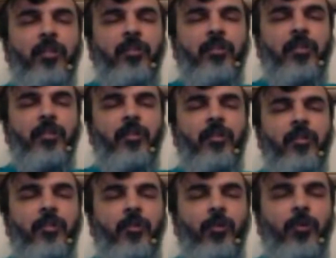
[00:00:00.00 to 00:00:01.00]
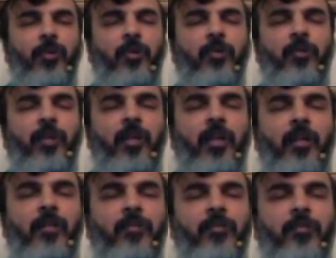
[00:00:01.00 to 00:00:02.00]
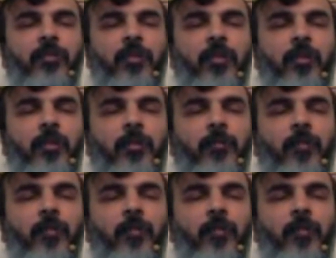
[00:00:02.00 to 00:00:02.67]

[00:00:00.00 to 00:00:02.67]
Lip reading: this non-existent owner of our life,